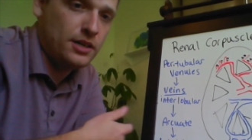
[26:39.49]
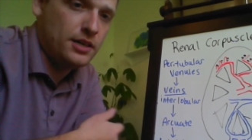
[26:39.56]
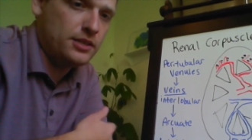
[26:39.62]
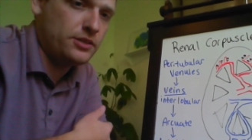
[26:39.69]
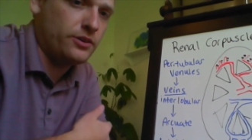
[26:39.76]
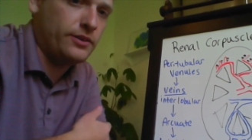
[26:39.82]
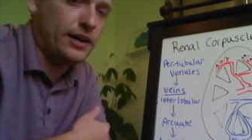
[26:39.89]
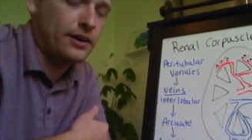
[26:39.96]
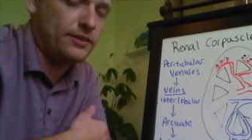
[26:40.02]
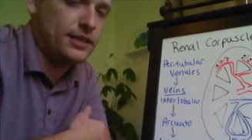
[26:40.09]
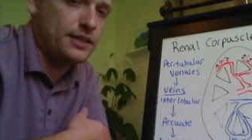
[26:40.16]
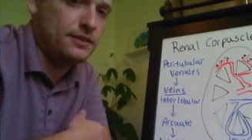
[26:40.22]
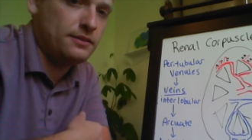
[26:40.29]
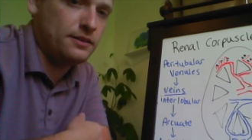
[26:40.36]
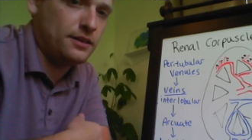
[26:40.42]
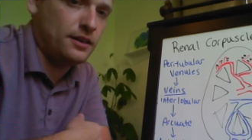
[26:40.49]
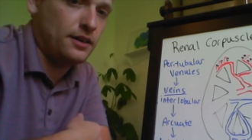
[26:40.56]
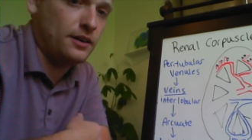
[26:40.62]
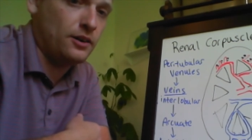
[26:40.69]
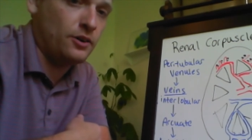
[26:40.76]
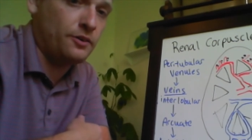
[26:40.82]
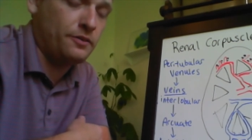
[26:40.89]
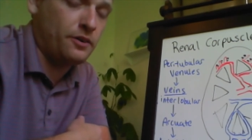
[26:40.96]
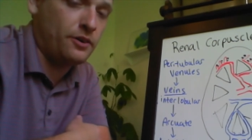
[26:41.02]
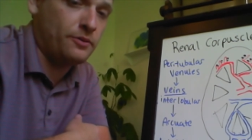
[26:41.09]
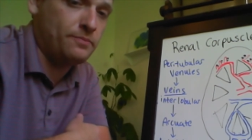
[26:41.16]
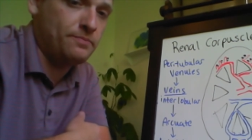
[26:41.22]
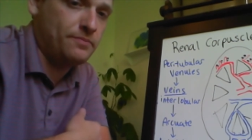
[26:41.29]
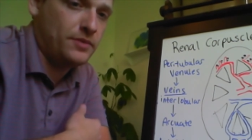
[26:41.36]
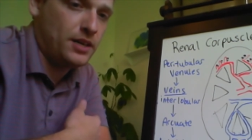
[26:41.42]
So now these are
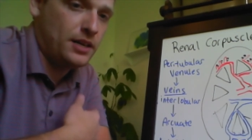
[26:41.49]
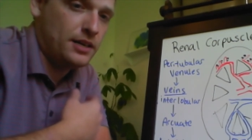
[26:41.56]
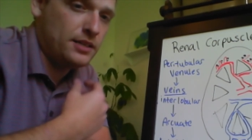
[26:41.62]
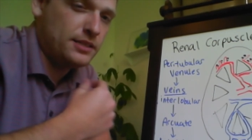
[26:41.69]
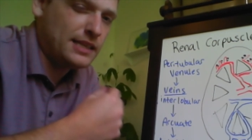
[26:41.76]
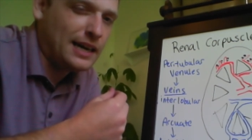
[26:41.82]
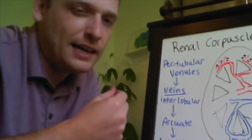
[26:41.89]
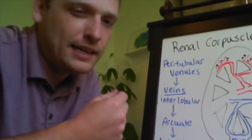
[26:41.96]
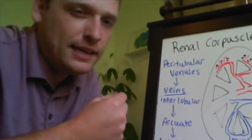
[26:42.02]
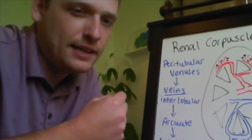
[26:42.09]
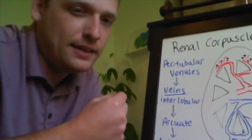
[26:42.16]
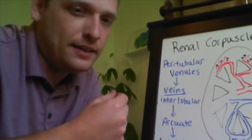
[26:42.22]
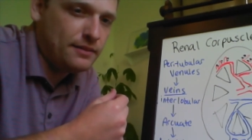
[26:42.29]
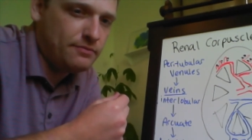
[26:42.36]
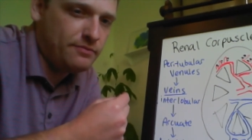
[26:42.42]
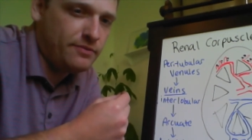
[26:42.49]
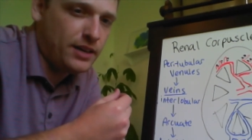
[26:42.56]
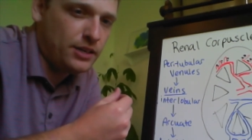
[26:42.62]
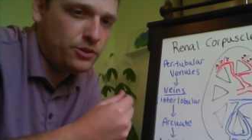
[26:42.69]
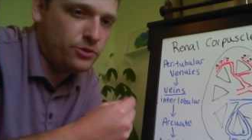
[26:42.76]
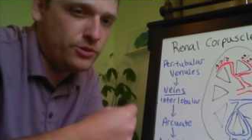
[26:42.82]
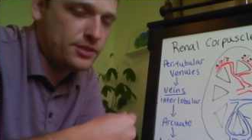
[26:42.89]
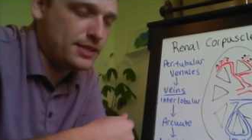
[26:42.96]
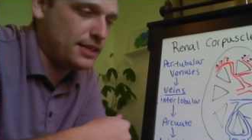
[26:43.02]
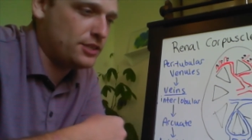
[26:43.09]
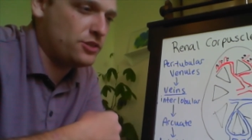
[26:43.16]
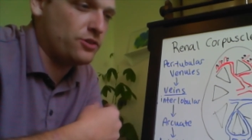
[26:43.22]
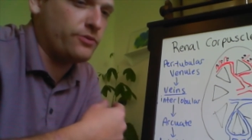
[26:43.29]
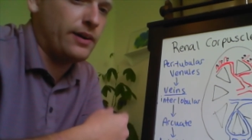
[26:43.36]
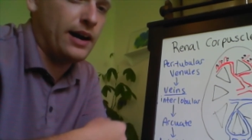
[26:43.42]
tiny venules that
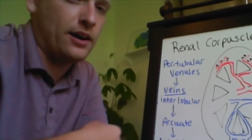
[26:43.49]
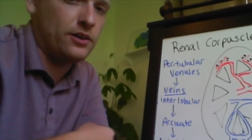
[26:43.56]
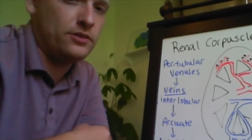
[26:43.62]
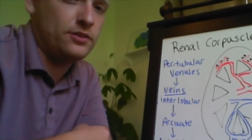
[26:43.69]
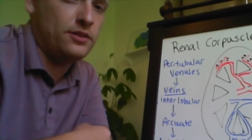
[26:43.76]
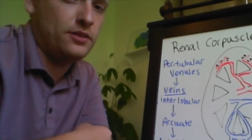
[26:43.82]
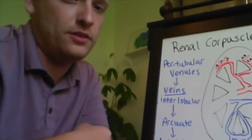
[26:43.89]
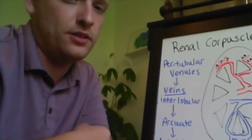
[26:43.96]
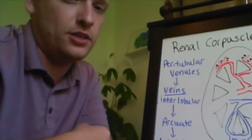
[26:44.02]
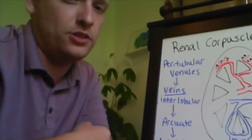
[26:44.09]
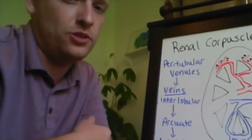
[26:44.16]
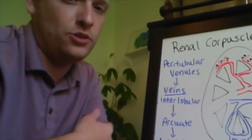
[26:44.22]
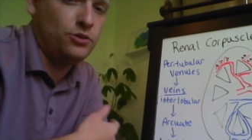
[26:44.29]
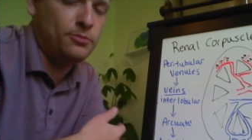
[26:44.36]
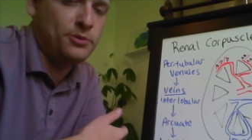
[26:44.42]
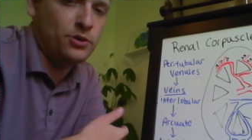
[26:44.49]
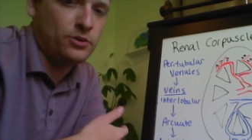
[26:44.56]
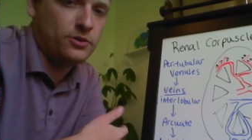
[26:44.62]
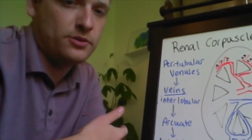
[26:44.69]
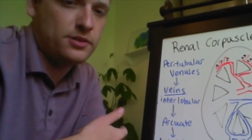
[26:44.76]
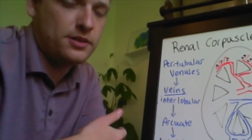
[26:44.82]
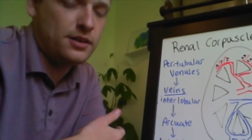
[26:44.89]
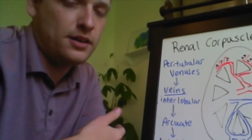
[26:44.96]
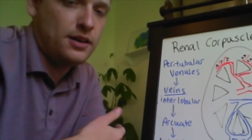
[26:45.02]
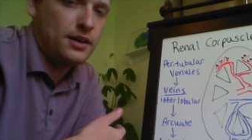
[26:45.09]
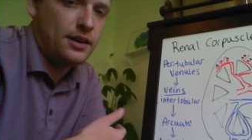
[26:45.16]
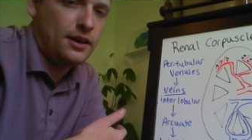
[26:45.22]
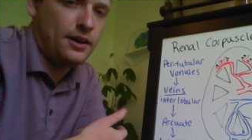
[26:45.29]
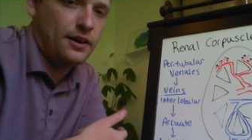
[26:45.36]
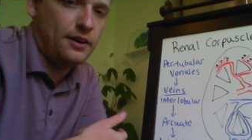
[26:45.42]
surround the tubules
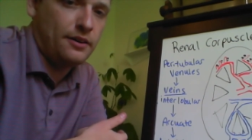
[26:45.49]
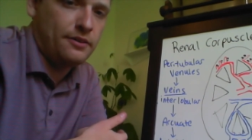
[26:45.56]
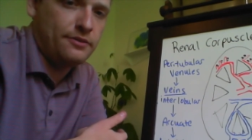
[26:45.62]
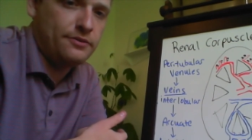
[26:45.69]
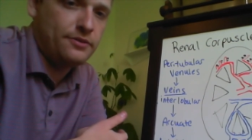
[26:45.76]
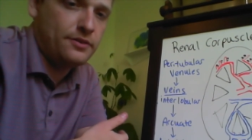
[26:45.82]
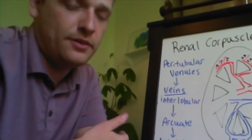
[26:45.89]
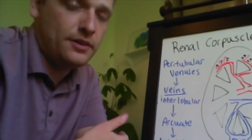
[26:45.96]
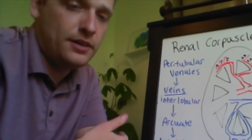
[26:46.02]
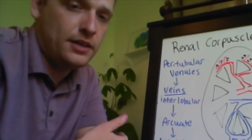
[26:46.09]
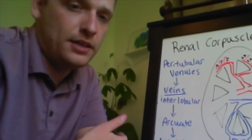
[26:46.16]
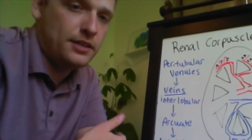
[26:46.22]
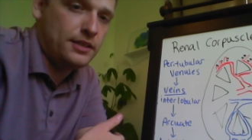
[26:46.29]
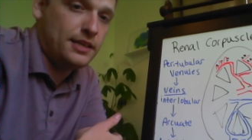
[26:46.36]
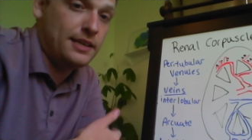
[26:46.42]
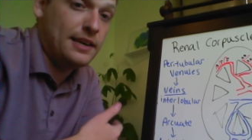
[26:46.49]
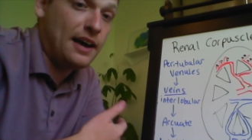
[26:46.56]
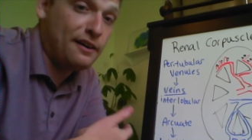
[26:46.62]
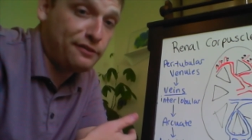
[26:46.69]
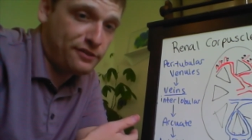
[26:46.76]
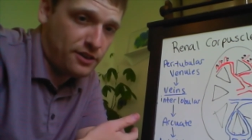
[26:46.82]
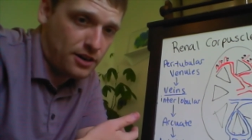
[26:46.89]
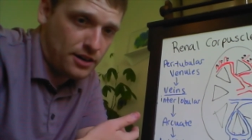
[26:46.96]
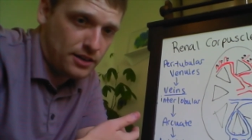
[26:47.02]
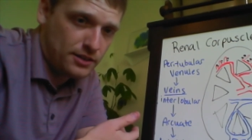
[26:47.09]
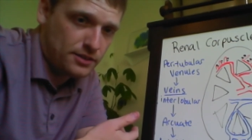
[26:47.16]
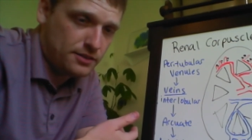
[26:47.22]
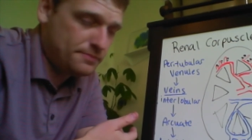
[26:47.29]
of the nephron.